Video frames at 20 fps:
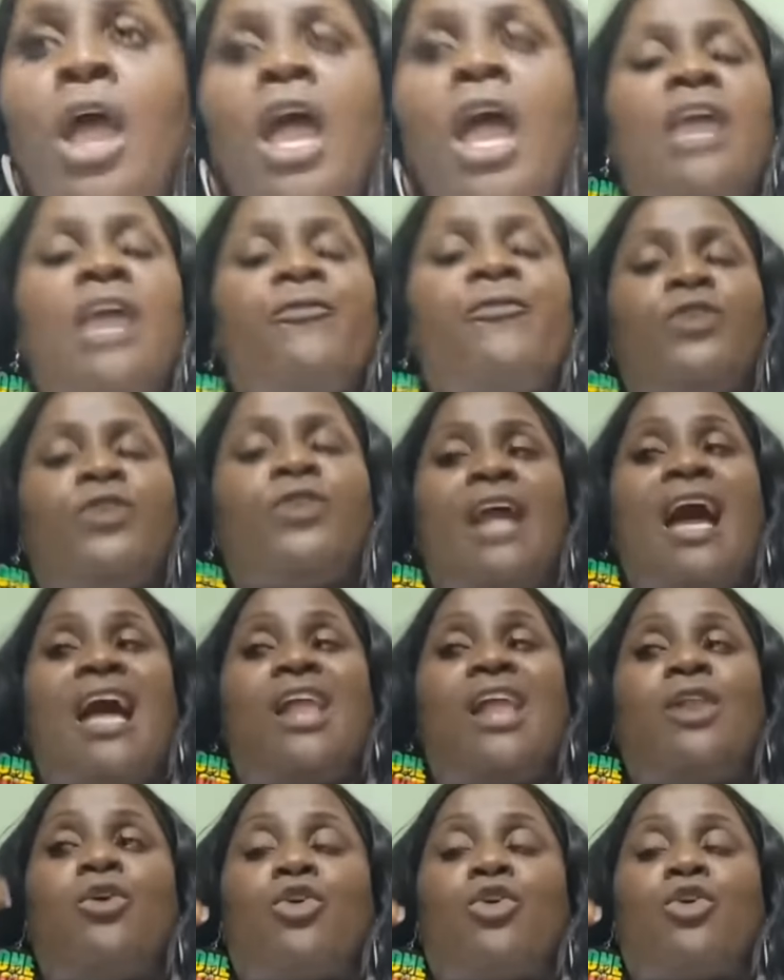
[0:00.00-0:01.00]
If you
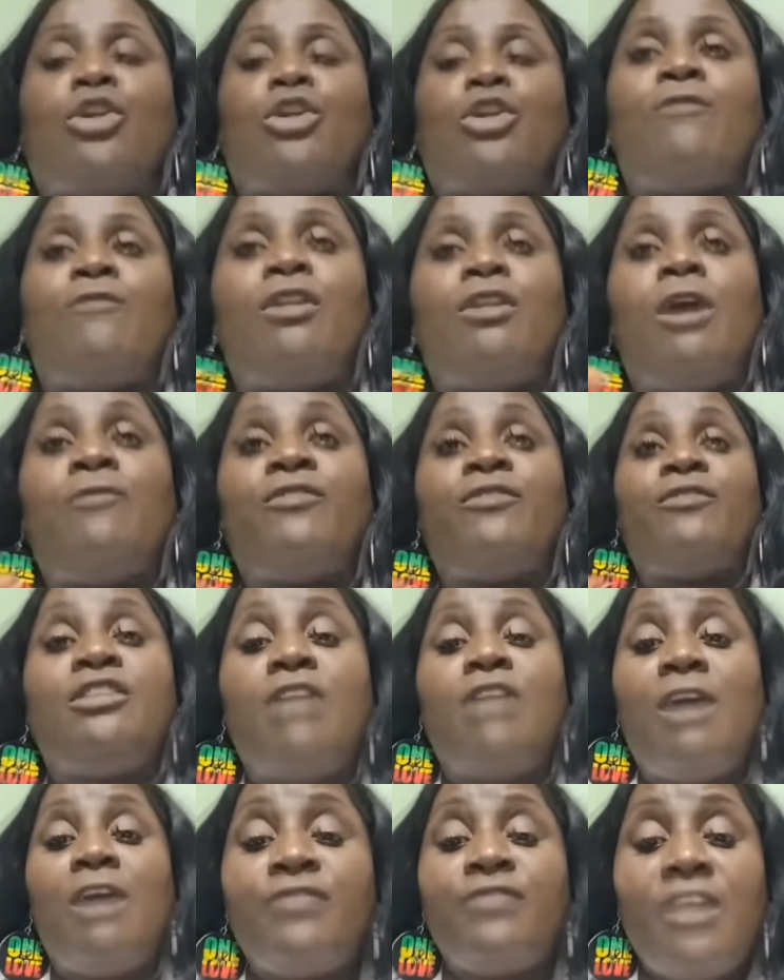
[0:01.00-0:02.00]
not look
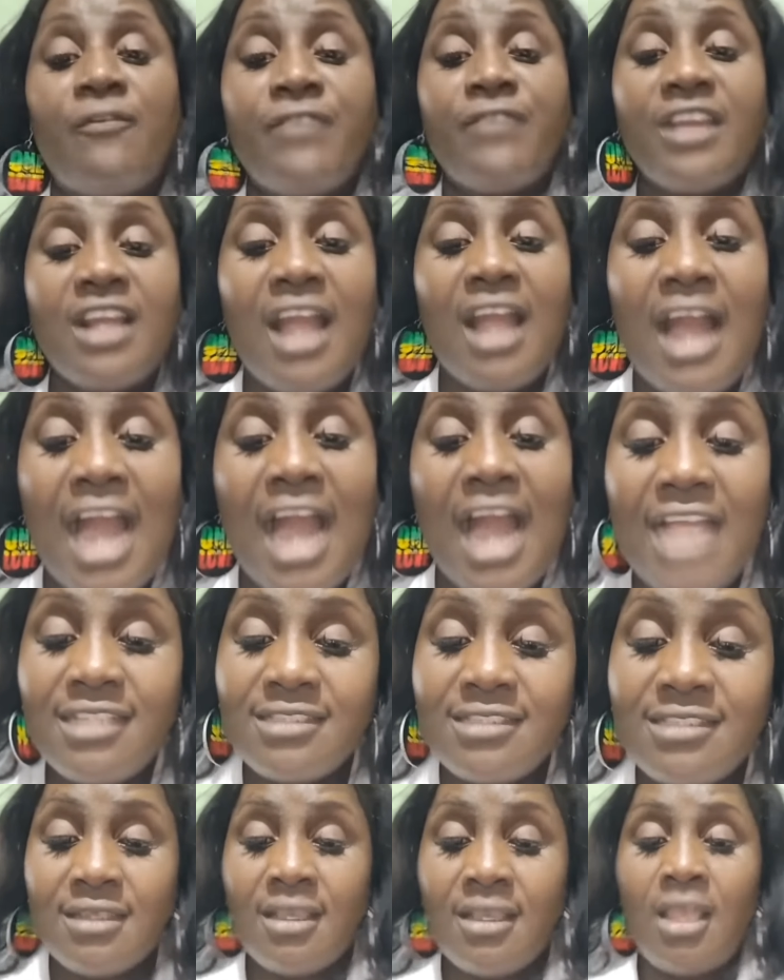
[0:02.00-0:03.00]
love not for
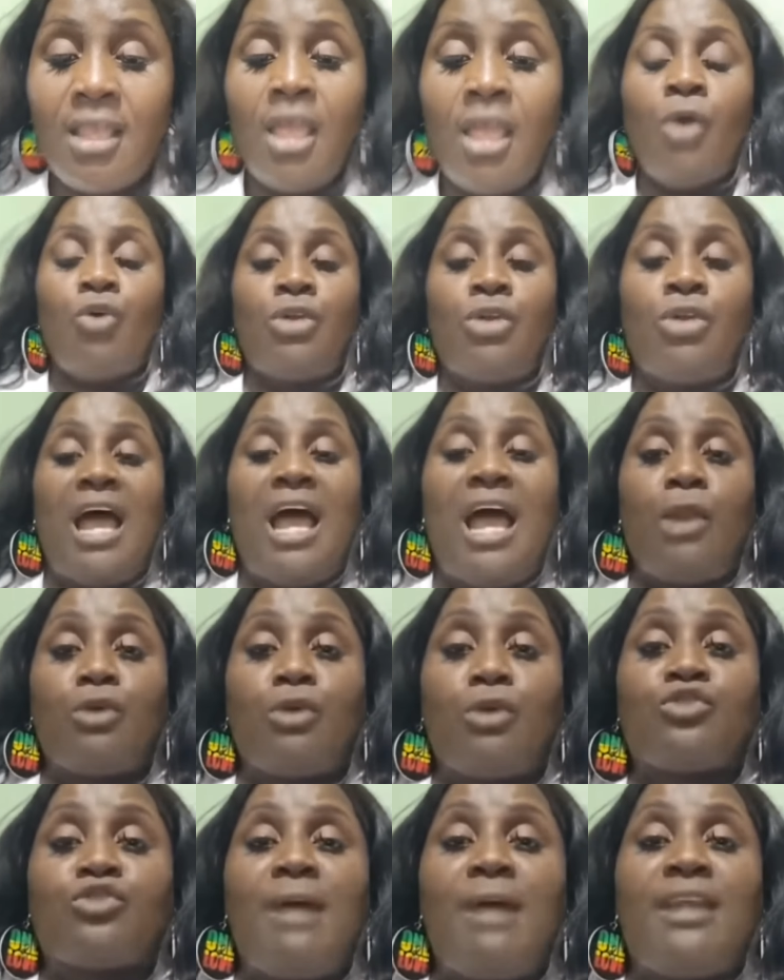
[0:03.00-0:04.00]
cars. You not look
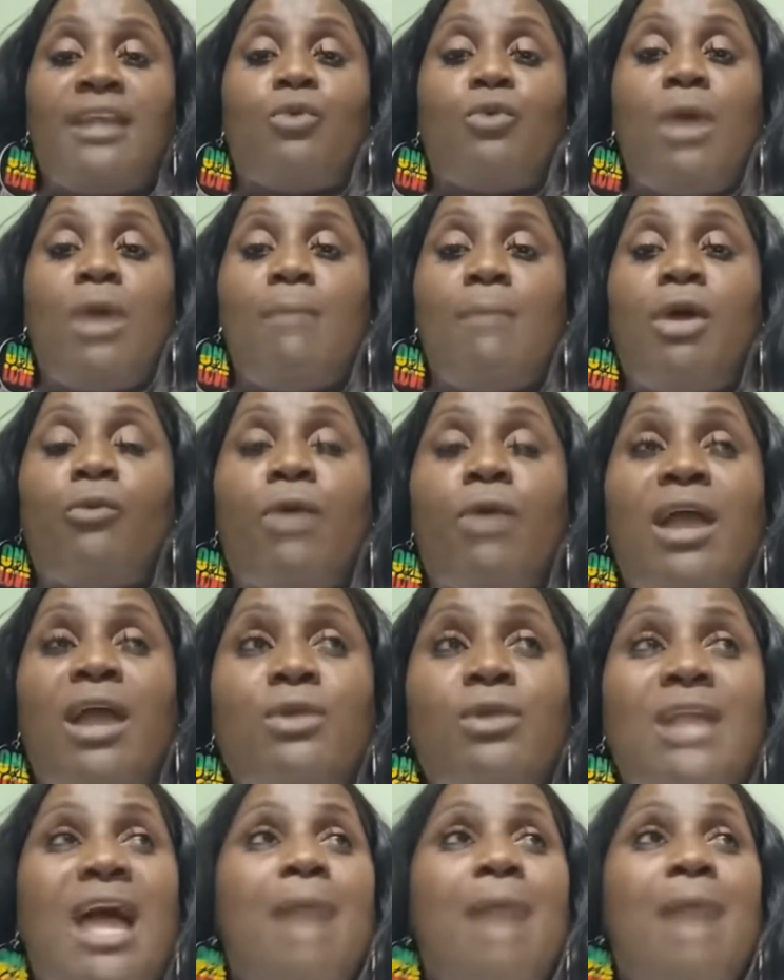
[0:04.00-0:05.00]
somebody where you
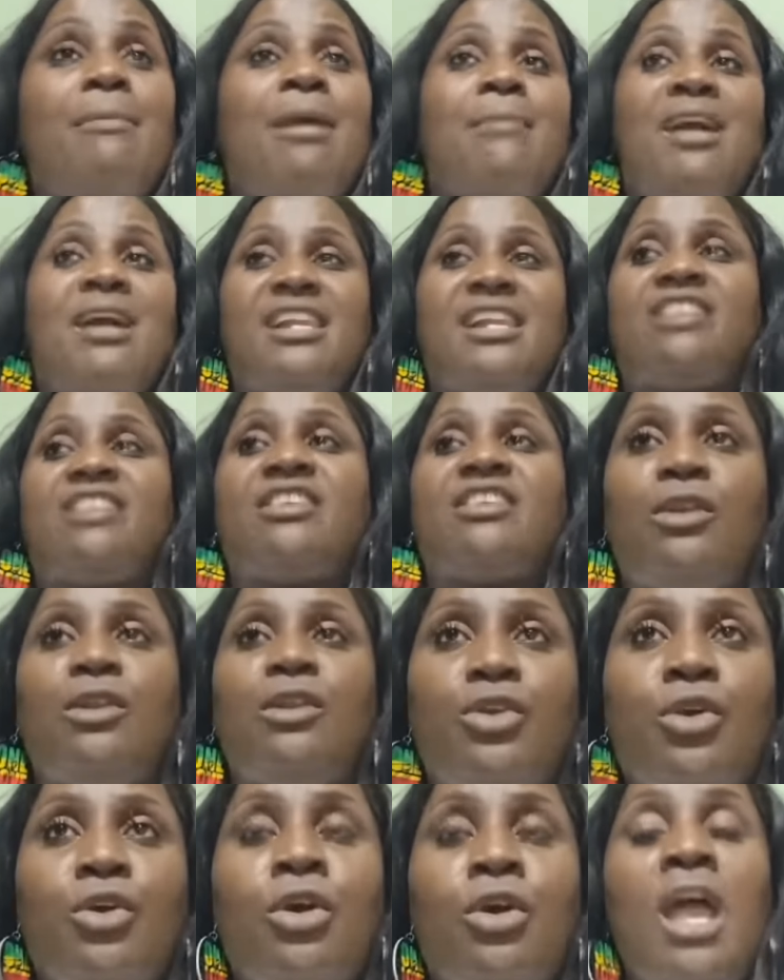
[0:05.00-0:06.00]
not make man tell
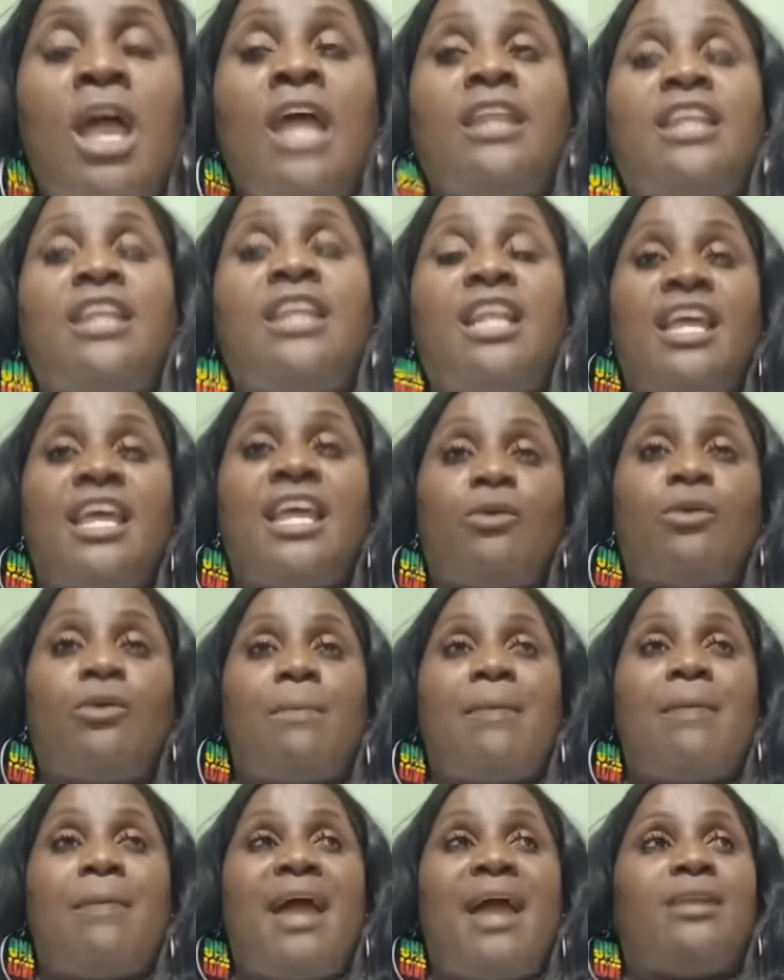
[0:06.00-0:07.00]
you no. The lady will
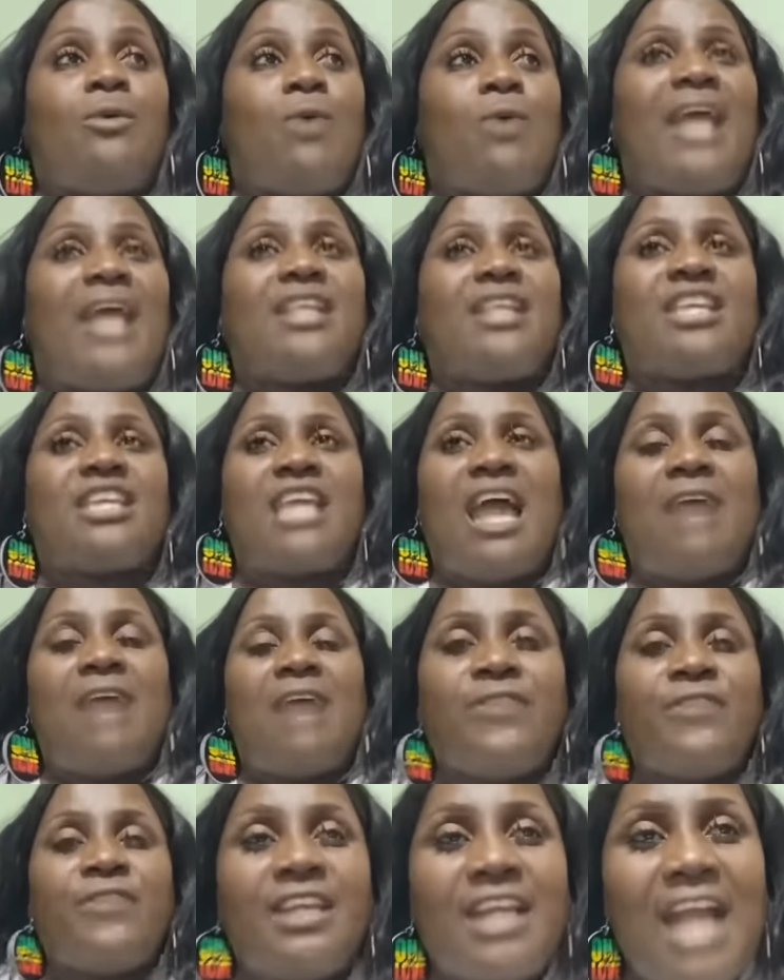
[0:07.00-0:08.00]
buy the white car
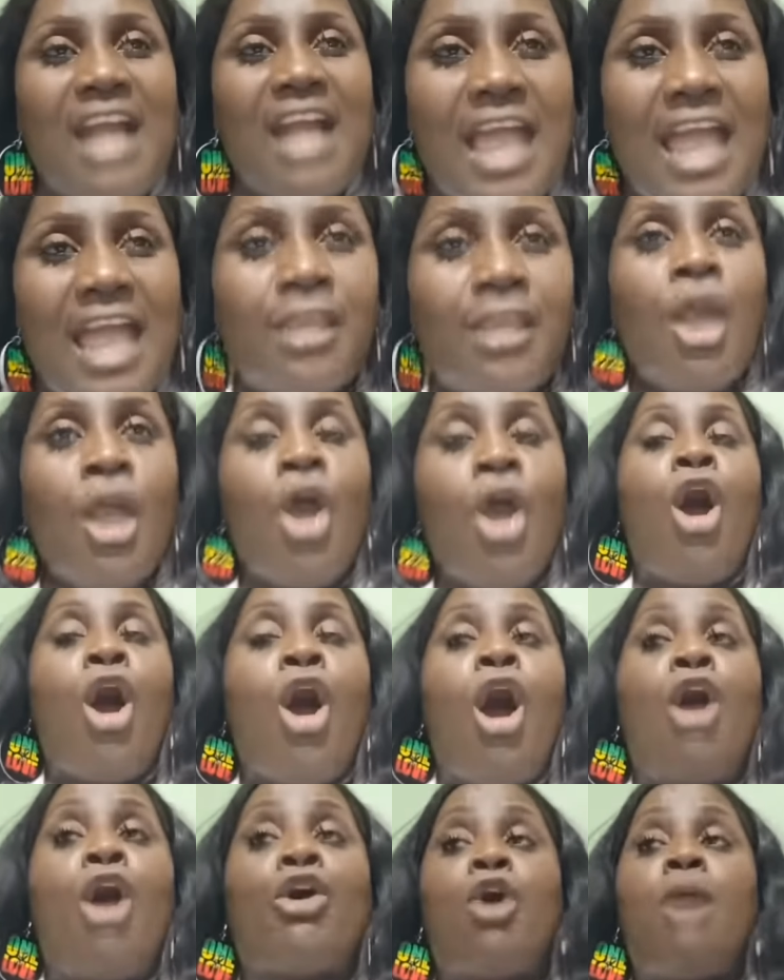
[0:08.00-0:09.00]
for the guy.
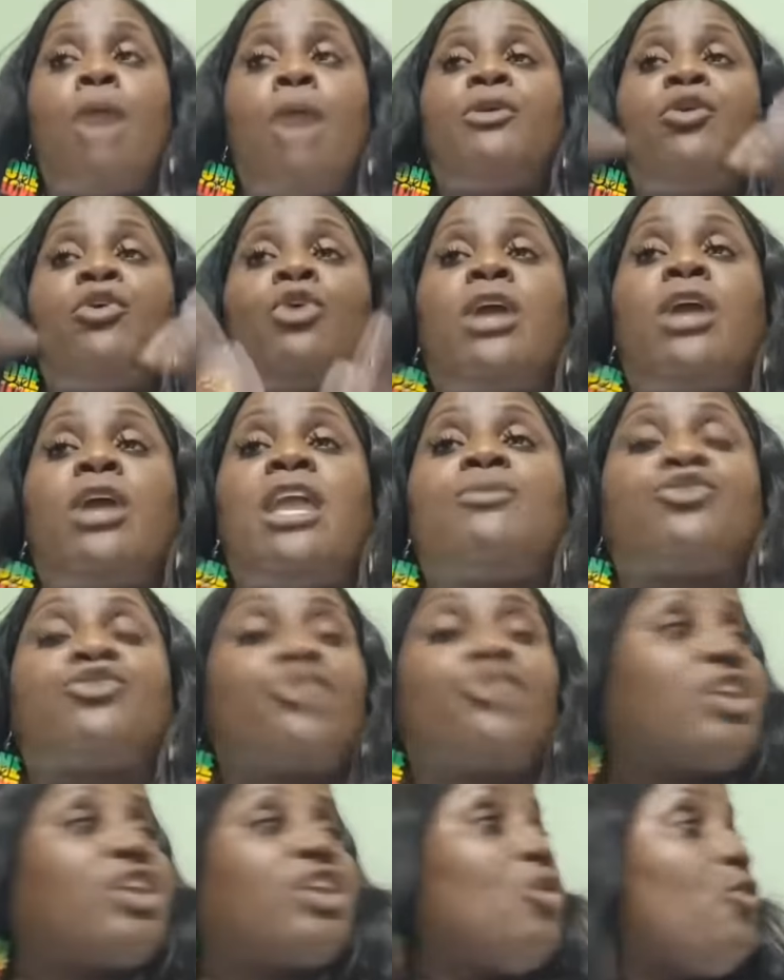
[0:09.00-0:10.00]
How come you him
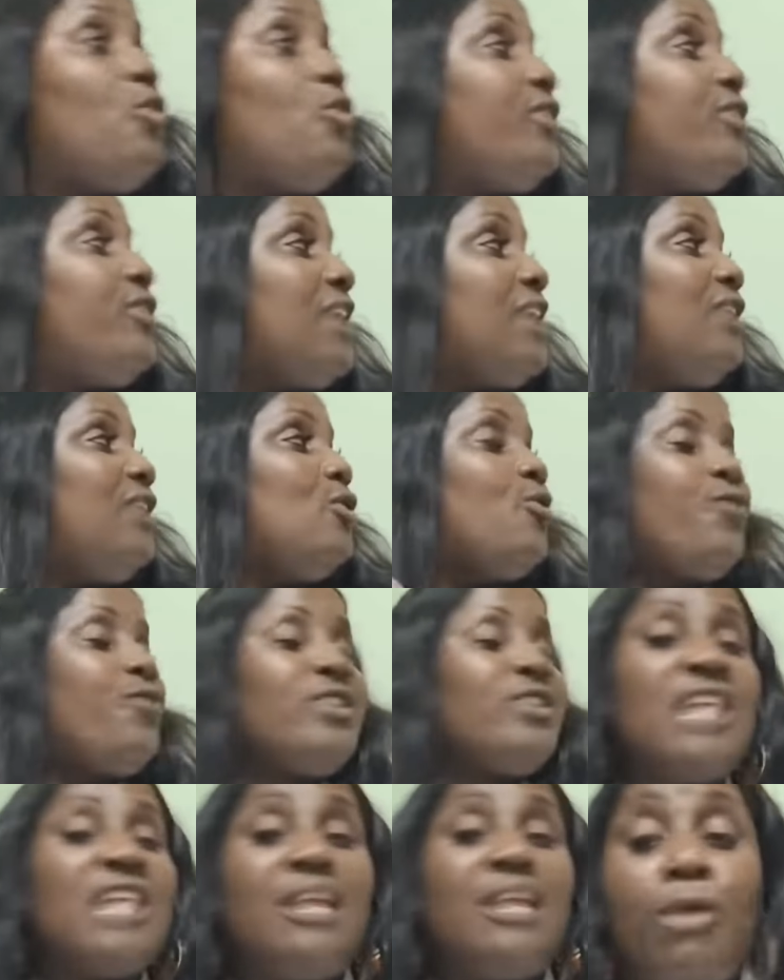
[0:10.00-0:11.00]
trick you for tell you for
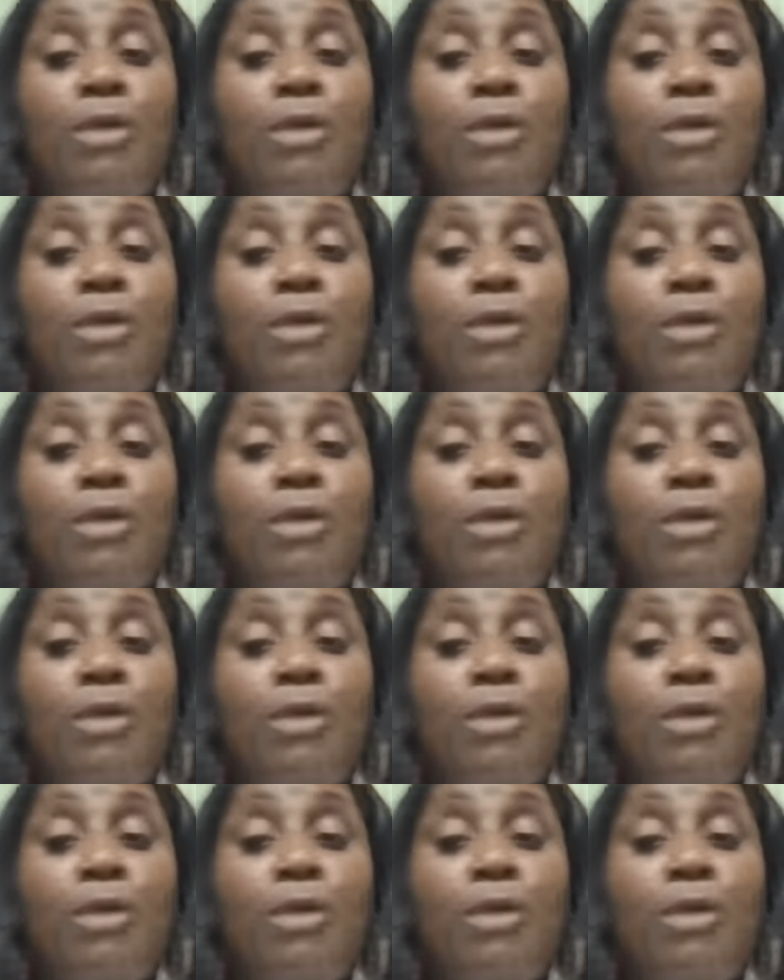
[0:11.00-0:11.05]
send